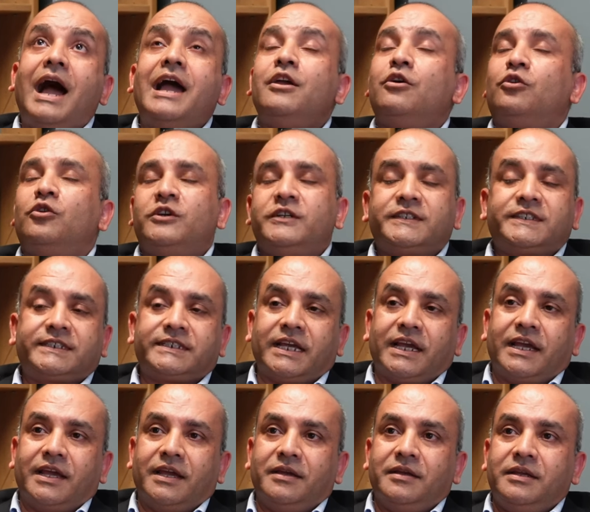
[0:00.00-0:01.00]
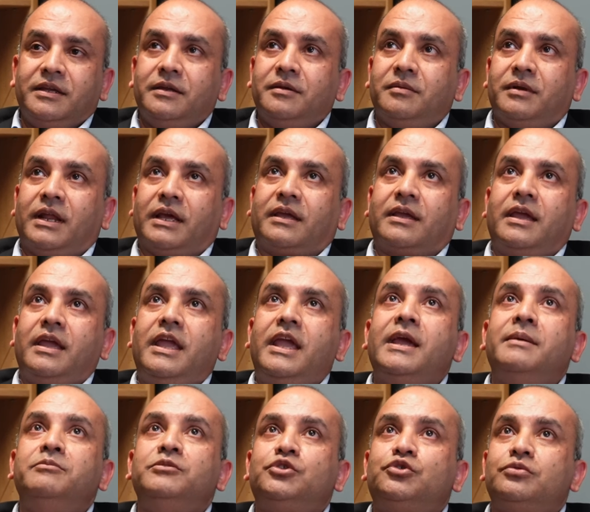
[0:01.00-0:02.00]
I always say like
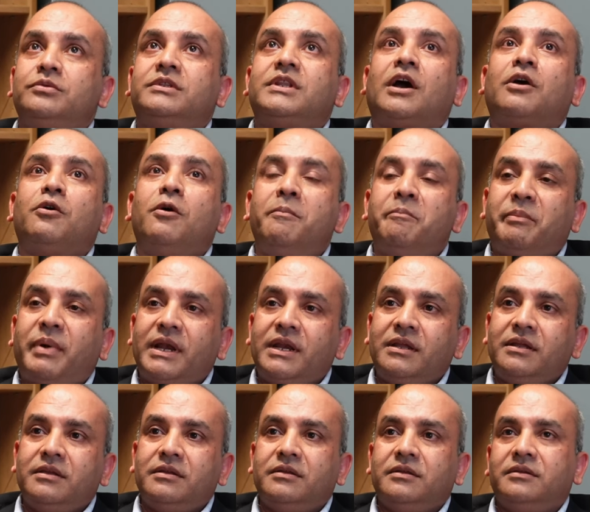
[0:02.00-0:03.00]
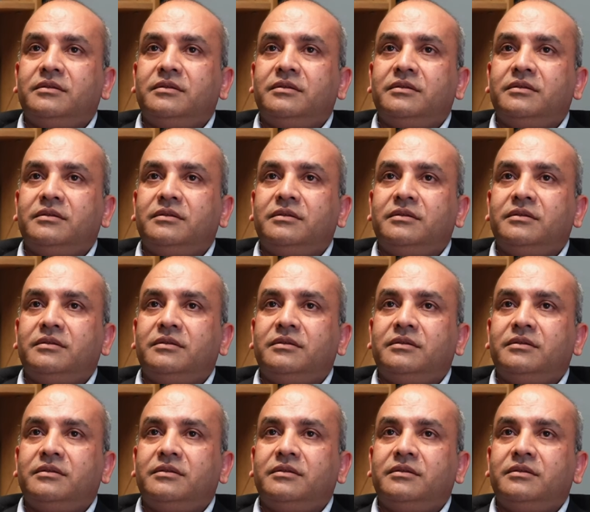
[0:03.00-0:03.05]
m the company,